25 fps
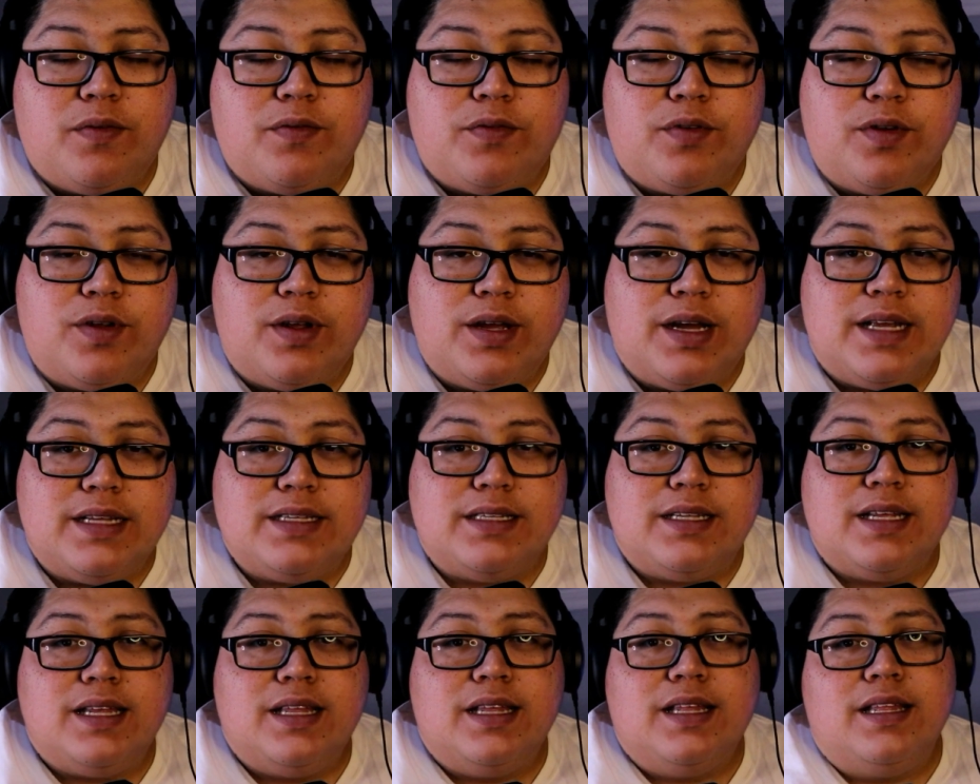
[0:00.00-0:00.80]
for you
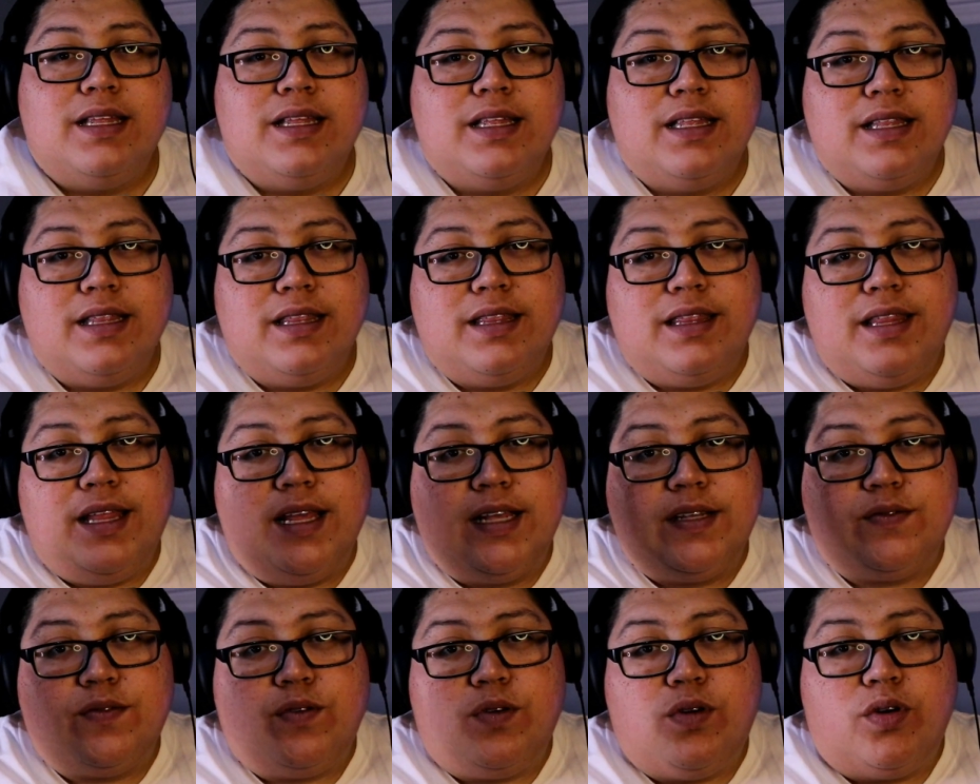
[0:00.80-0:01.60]
guys.
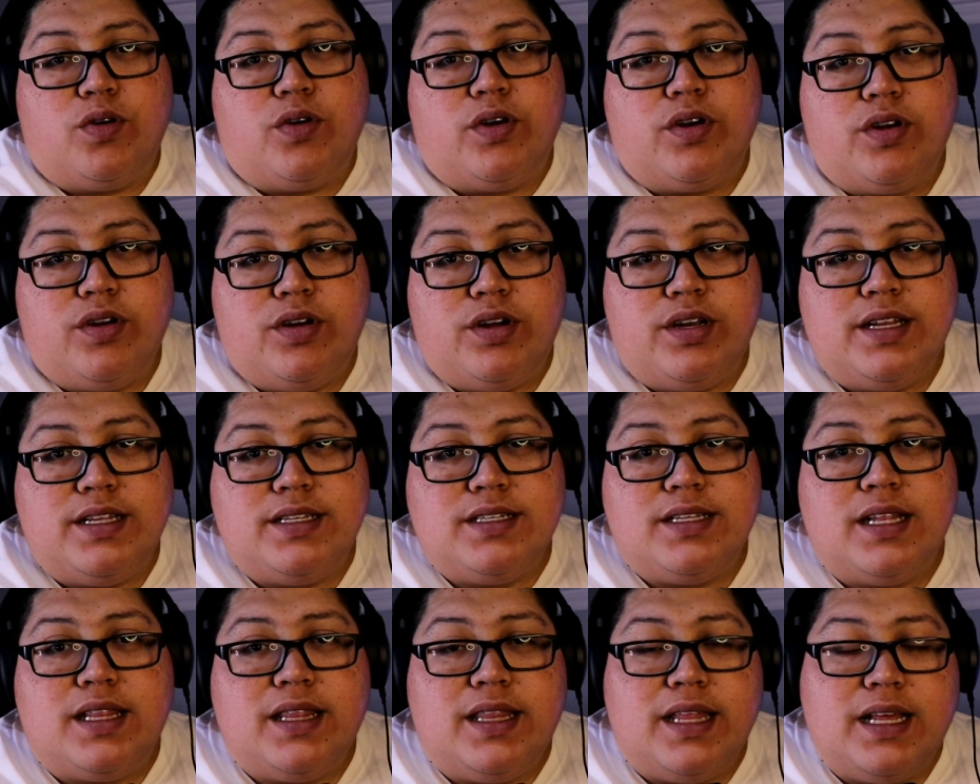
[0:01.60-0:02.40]
Thanks for ordering
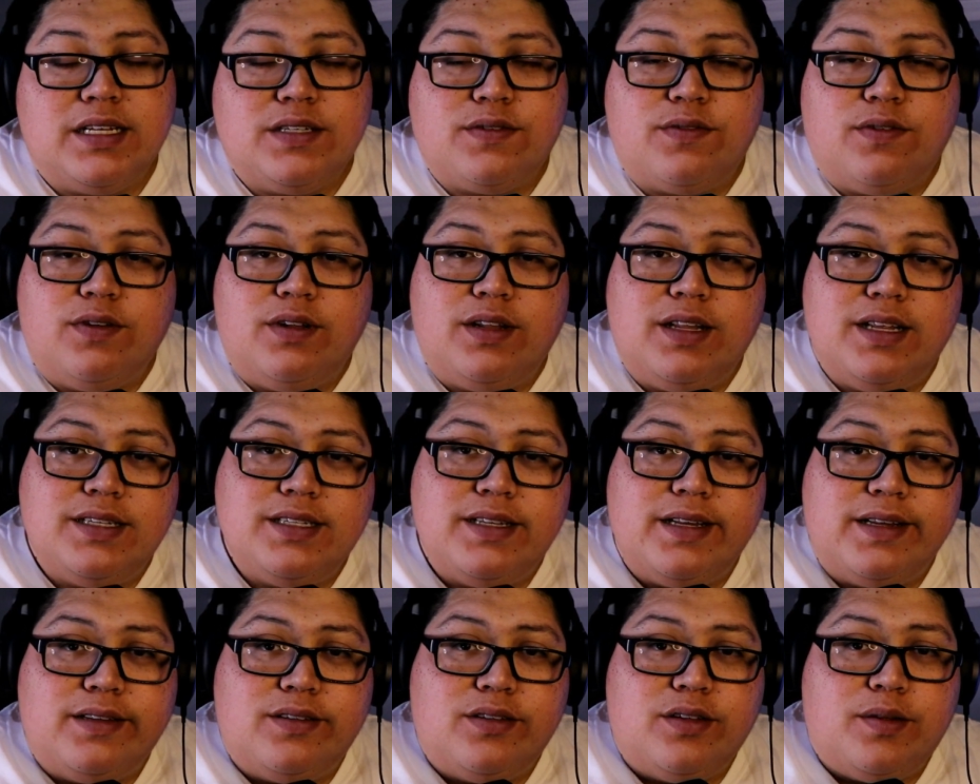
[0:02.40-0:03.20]
hoodies. Thanks for
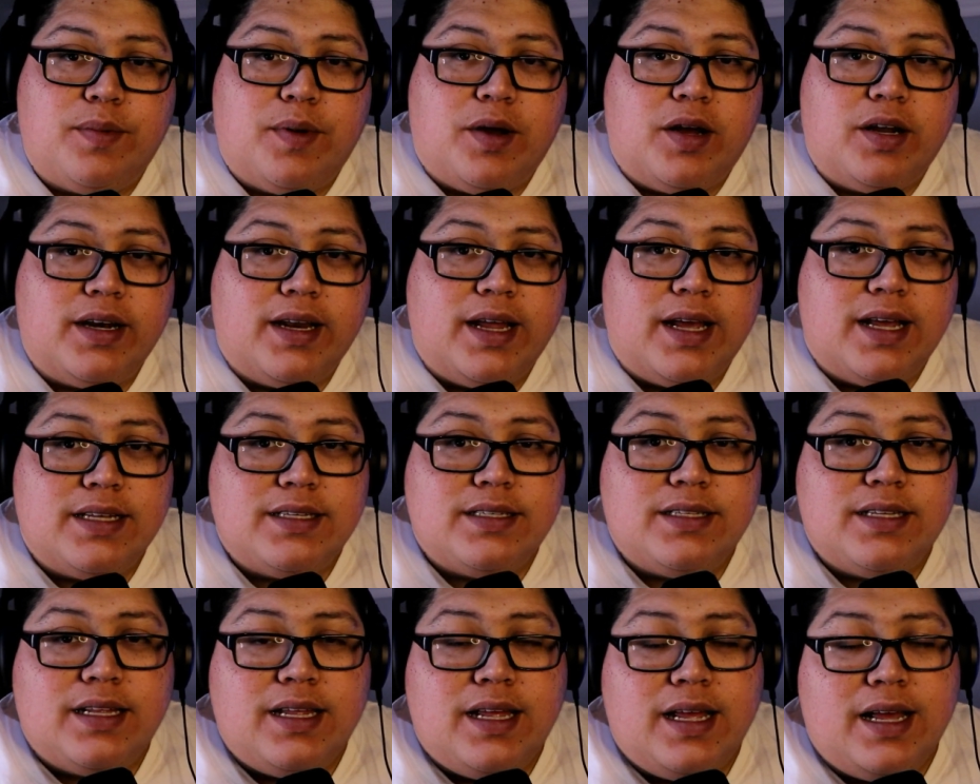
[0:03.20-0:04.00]
listening to the
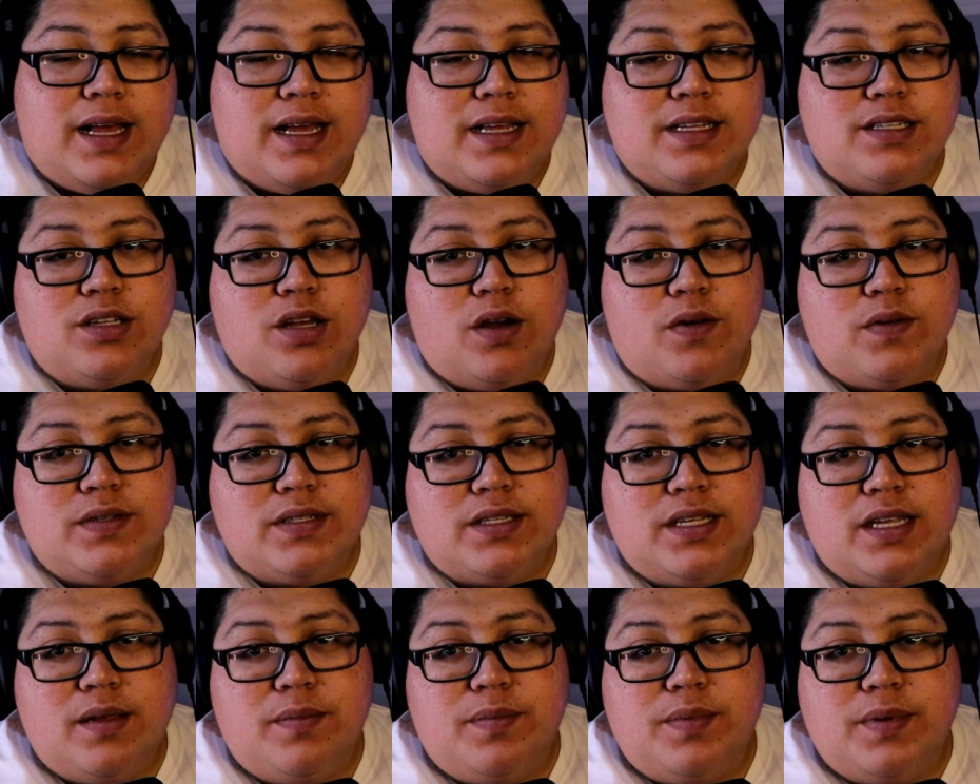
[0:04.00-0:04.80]
podcast. As always,
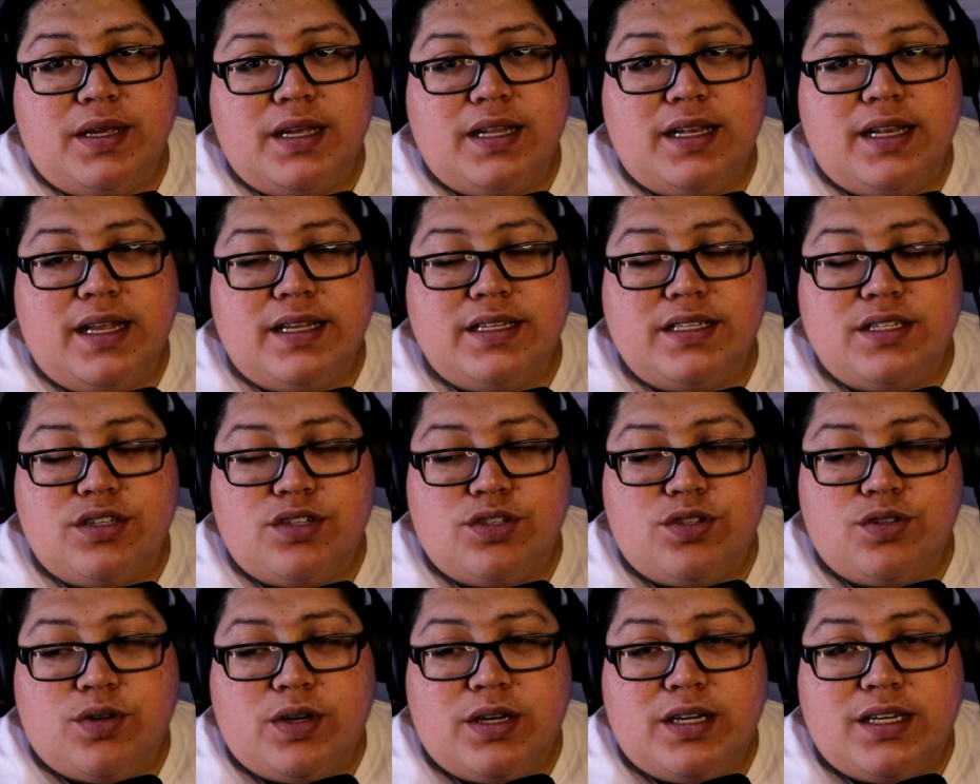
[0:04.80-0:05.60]
keeping it nice and
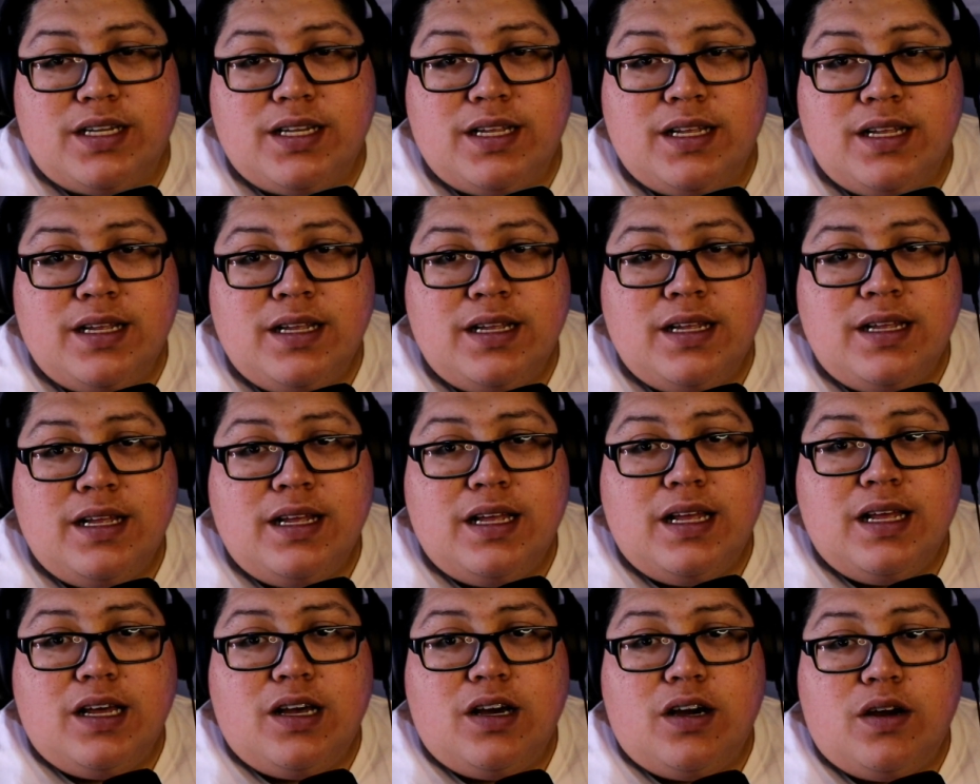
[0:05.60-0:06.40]
short.
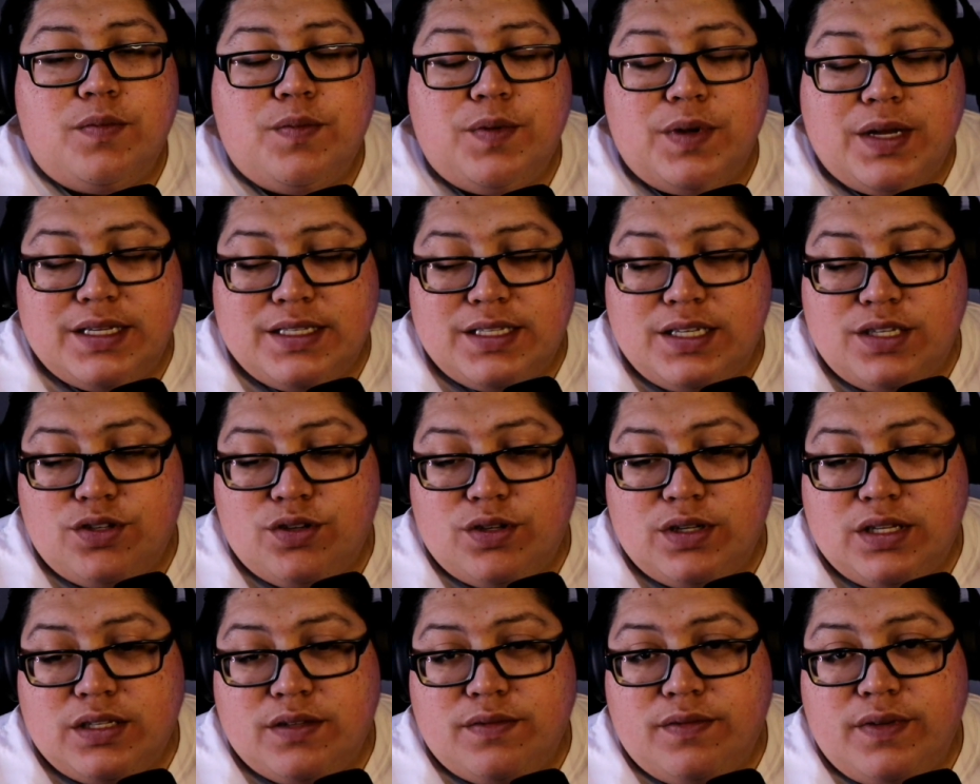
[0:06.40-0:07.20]
I hope you guys
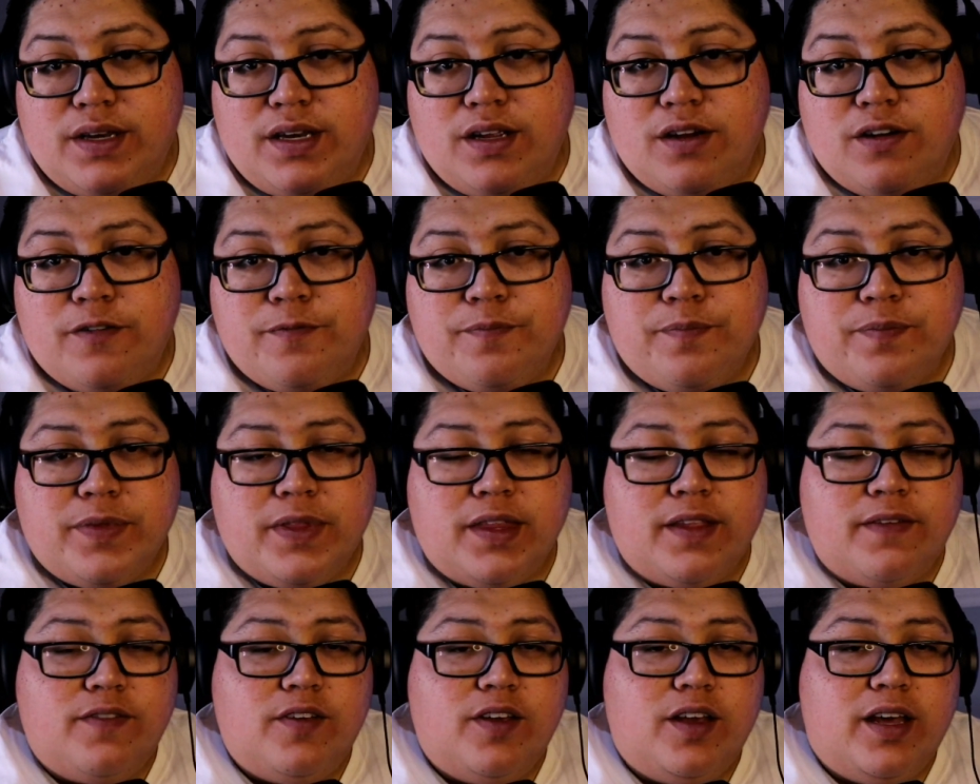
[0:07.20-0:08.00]
enjoyed this video.
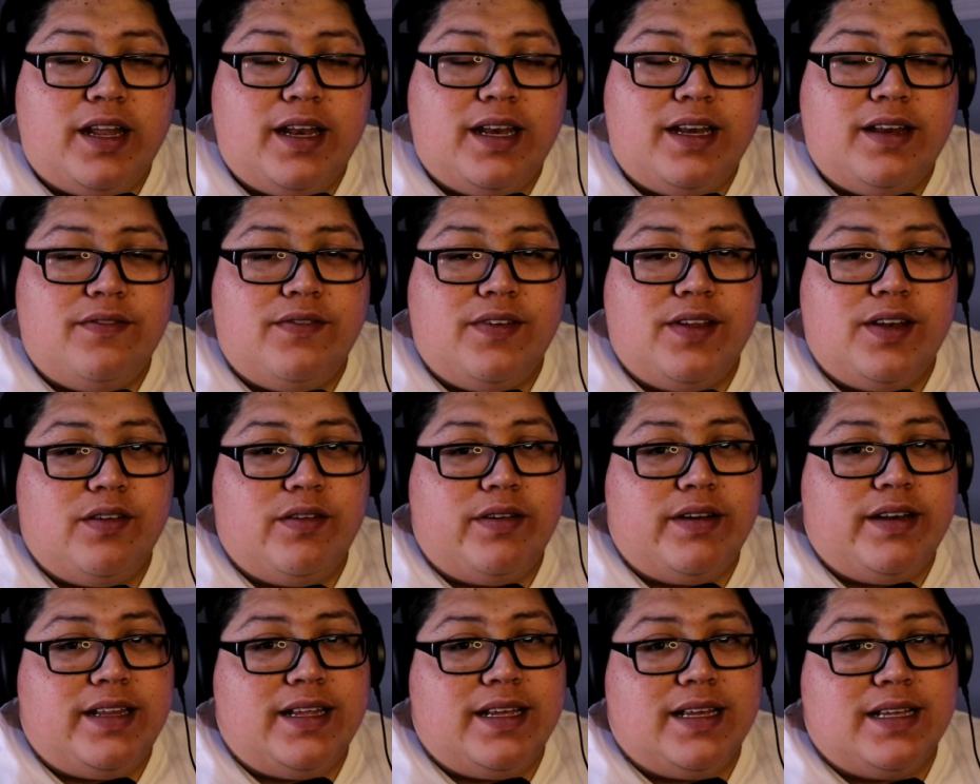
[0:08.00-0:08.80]
If you got any video
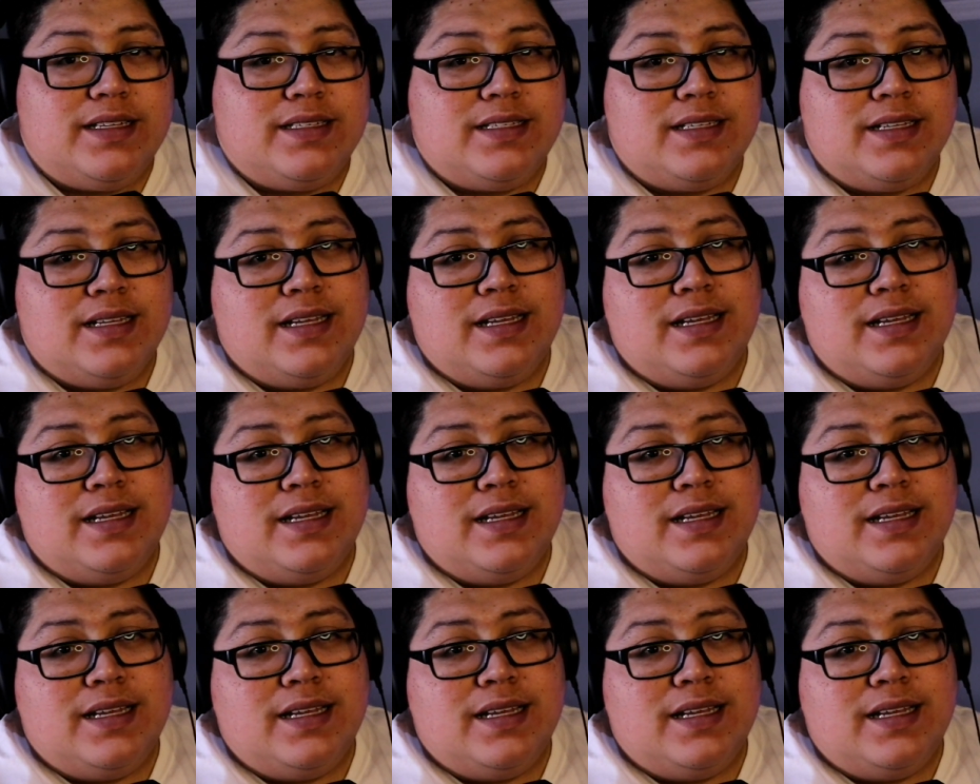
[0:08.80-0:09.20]
ideas,